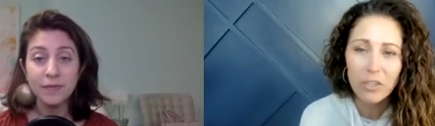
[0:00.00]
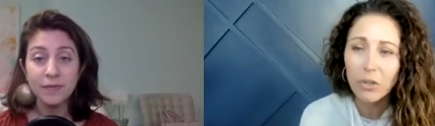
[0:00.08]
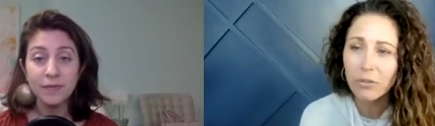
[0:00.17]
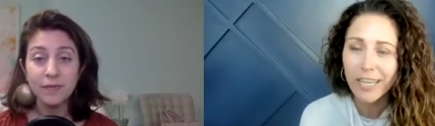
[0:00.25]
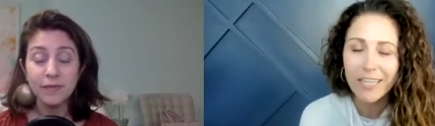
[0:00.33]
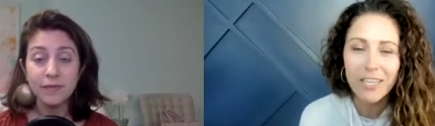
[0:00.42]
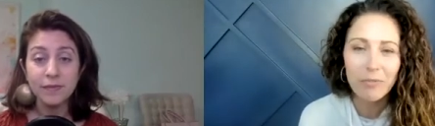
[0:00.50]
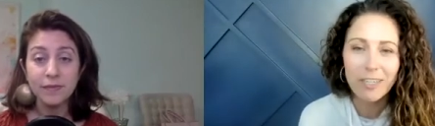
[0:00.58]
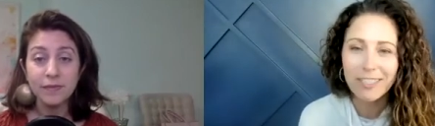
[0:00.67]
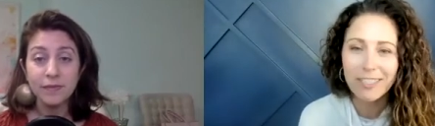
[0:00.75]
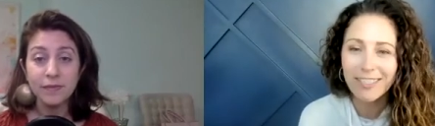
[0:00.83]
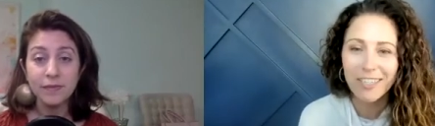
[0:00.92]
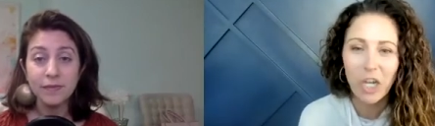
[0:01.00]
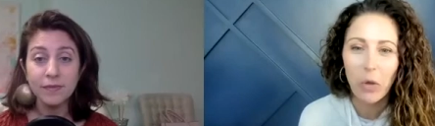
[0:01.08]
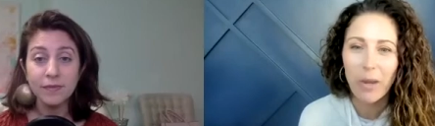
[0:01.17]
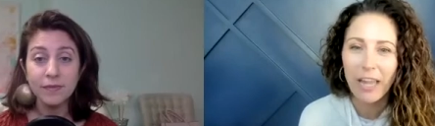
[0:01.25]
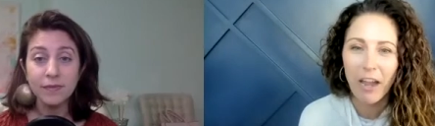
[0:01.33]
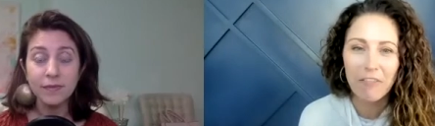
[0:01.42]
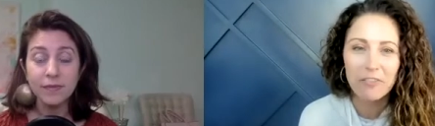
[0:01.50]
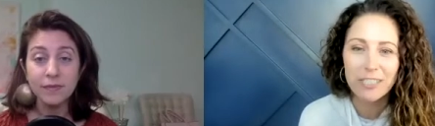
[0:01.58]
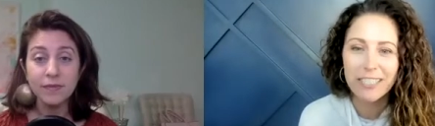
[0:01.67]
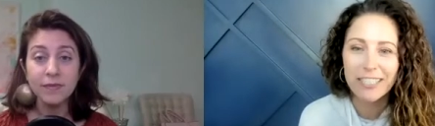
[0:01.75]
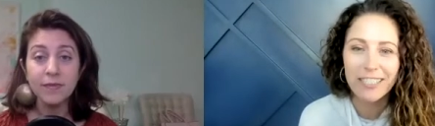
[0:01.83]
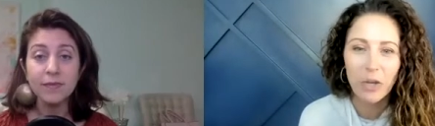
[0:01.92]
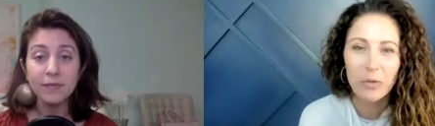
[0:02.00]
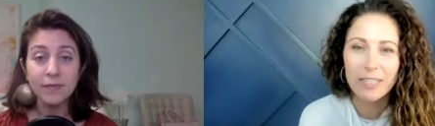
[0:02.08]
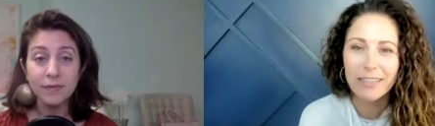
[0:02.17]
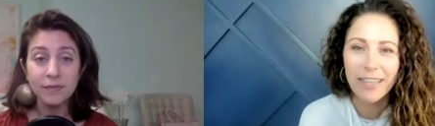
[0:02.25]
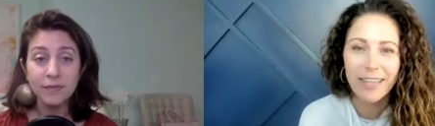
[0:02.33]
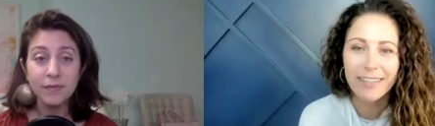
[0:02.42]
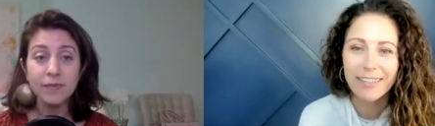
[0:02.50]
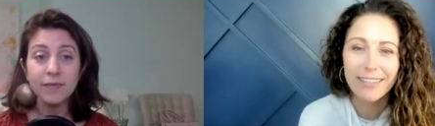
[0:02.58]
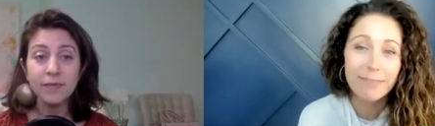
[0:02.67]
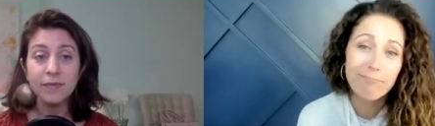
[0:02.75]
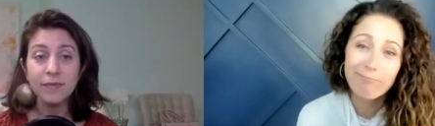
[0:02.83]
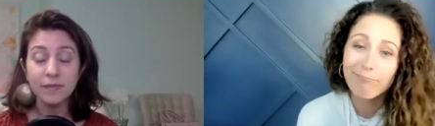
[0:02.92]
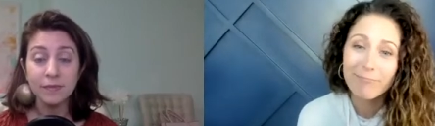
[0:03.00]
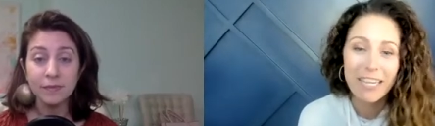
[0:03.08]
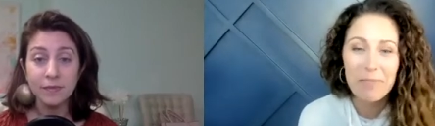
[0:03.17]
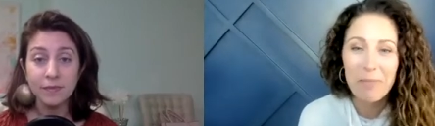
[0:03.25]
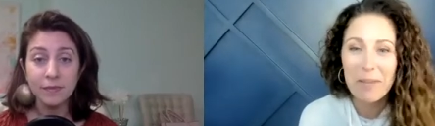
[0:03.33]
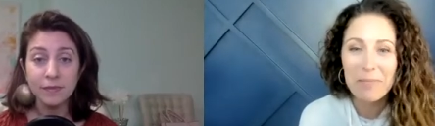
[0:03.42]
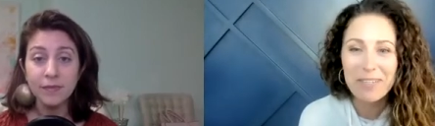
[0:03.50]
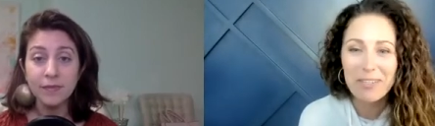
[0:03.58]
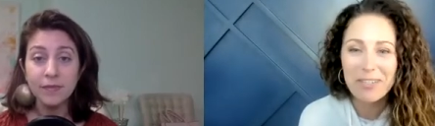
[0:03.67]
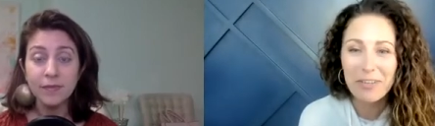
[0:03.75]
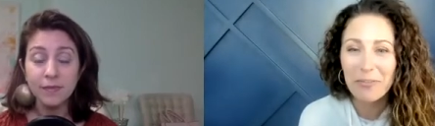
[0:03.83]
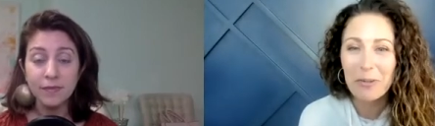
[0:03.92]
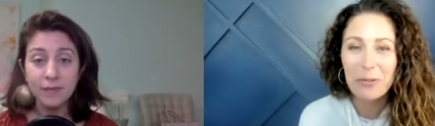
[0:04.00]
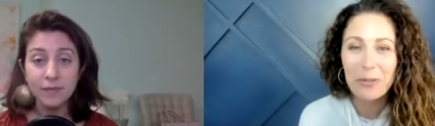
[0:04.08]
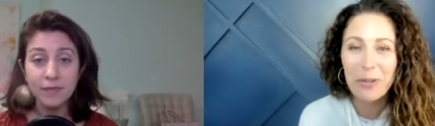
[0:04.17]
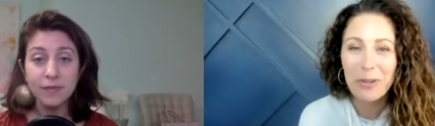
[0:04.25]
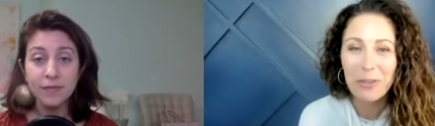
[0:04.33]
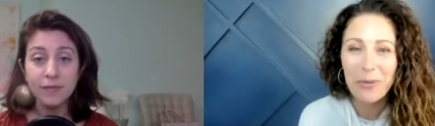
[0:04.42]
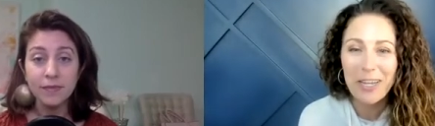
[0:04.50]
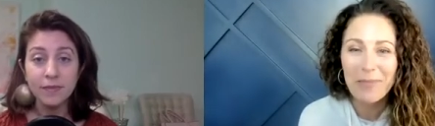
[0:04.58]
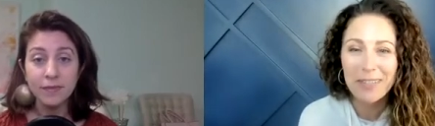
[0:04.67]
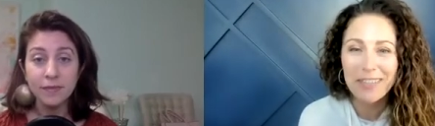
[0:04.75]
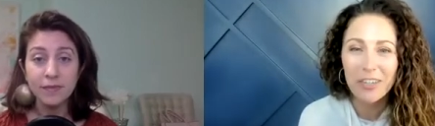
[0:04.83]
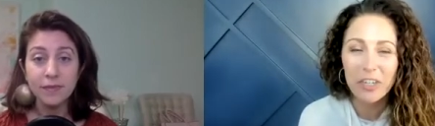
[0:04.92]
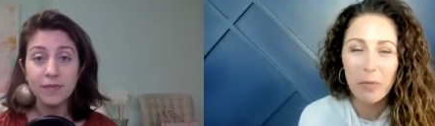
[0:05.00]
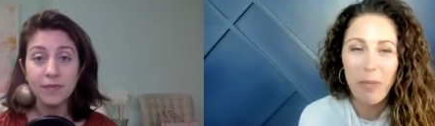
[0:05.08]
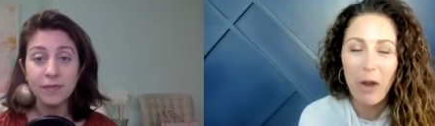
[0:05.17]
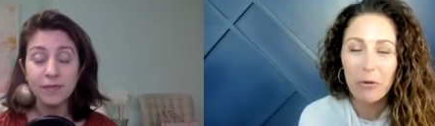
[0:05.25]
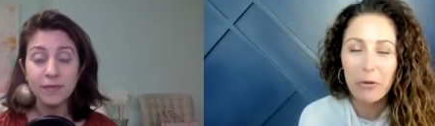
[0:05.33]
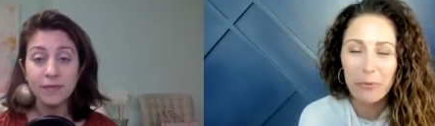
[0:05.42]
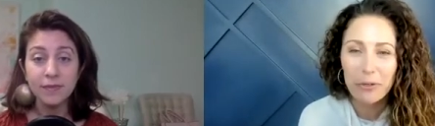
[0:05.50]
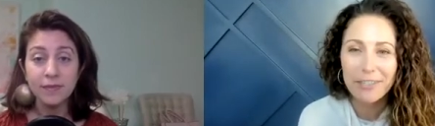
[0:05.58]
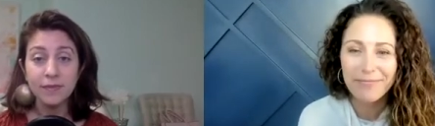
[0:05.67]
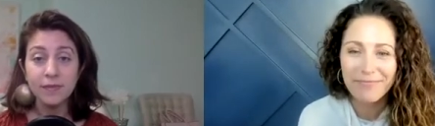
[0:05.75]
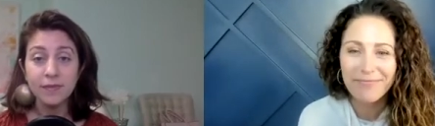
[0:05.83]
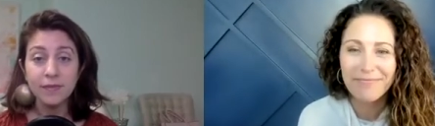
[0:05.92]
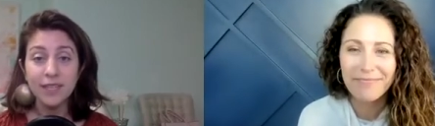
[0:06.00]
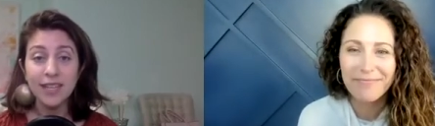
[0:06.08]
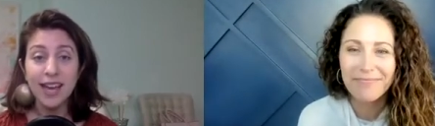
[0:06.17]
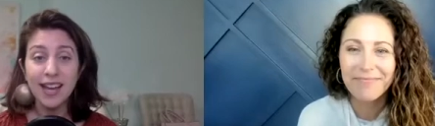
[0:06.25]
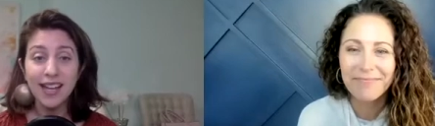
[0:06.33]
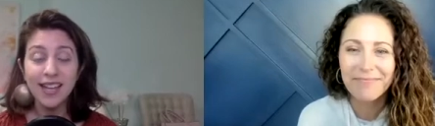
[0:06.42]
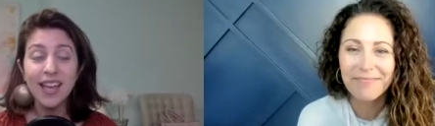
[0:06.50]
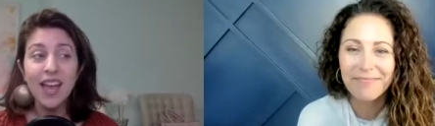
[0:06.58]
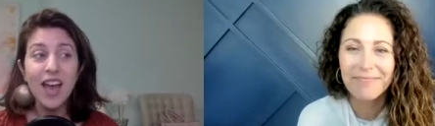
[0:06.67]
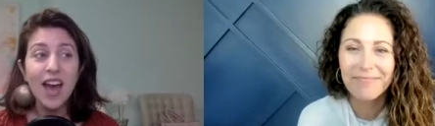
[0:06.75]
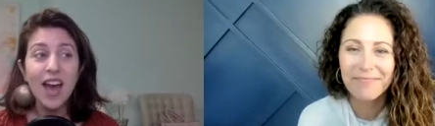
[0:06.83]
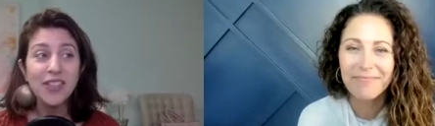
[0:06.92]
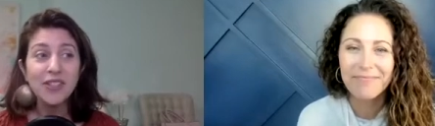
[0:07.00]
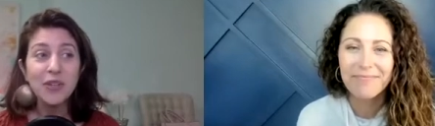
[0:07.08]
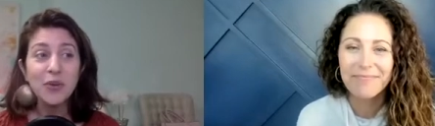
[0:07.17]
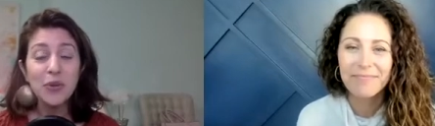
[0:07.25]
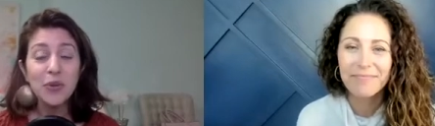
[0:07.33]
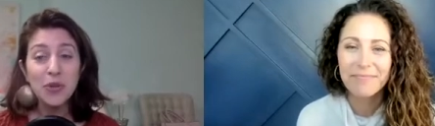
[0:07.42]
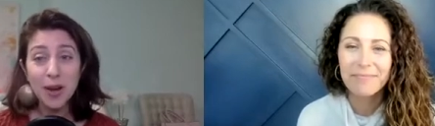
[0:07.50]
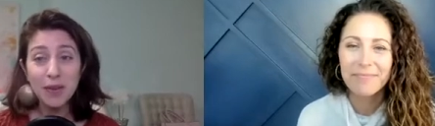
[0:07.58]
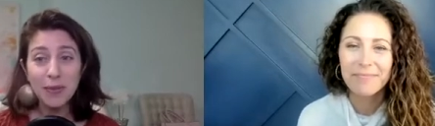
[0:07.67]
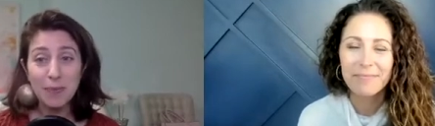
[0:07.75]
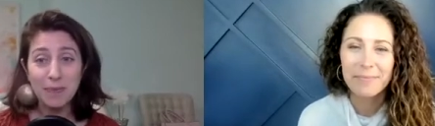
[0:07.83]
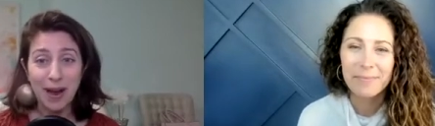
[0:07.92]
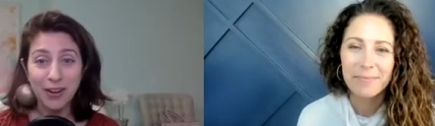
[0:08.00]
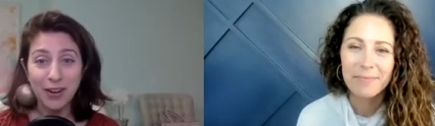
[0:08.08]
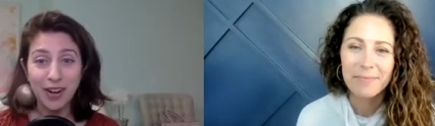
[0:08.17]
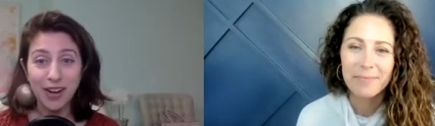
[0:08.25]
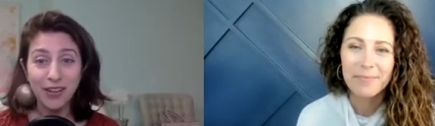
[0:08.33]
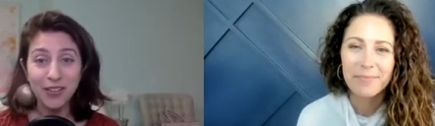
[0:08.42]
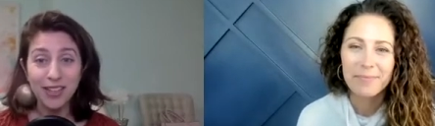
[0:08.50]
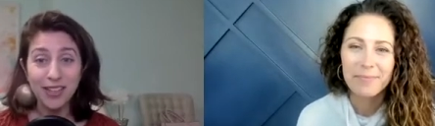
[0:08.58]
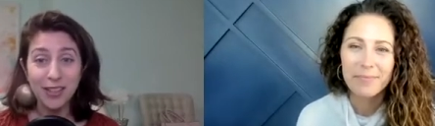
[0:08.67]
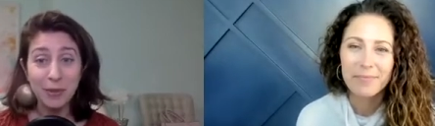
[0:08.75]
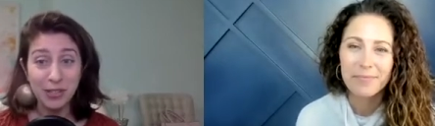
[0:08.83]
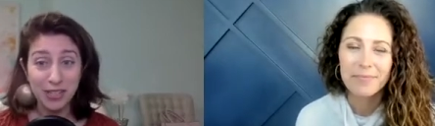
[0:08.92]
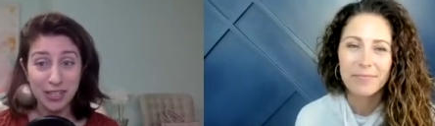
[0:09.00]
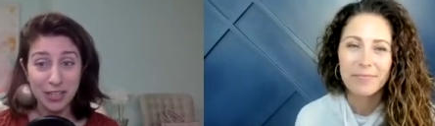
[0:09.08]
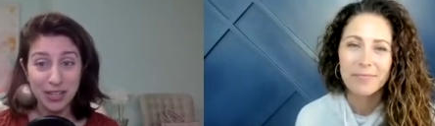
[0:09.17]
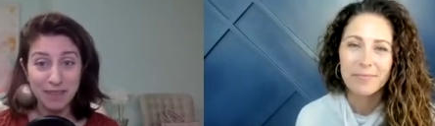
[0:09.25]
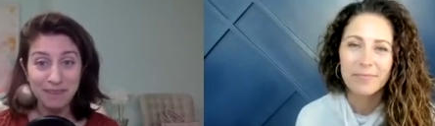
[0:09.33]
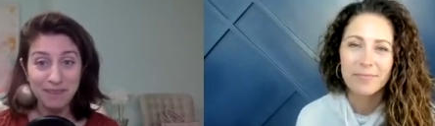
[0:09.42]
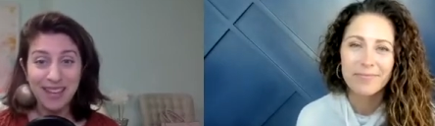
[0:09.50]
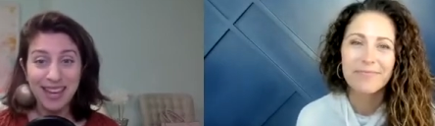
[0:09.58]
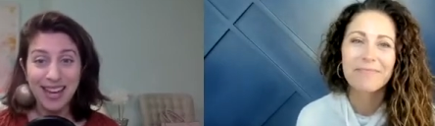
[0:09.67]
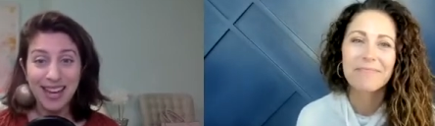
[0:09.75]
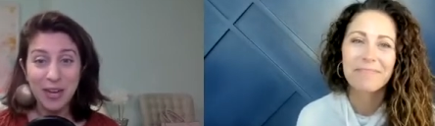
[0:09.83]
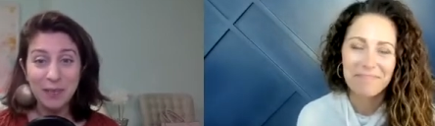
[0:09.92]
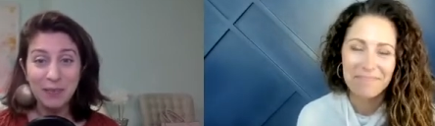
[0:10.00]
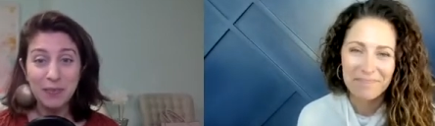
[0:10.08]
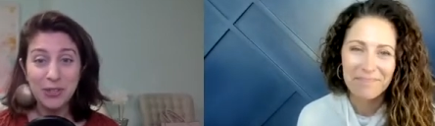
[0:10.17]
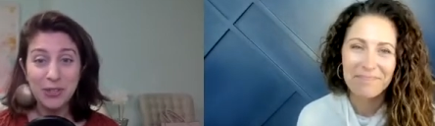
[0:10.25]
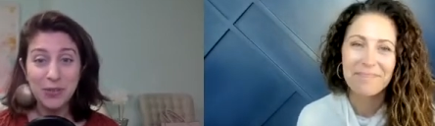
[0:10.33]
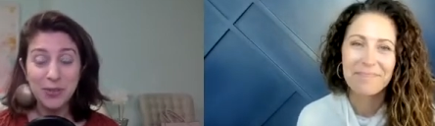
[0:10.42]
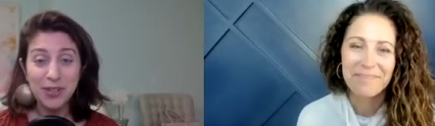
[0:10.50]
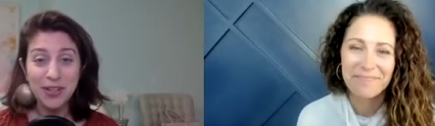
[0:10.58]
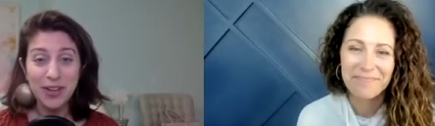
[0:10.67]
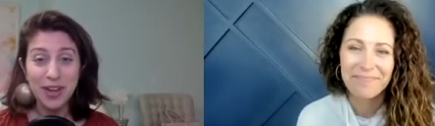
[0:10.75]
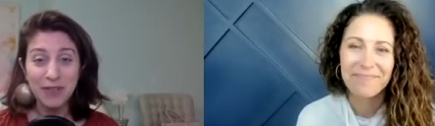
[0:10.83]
Speaker 1: taking risks and going after it, knowing that it might be difficult along the way, but they're going to power through it.
Speaker 2: Yeah. And so you have a background in the military, um, which you wouldn't have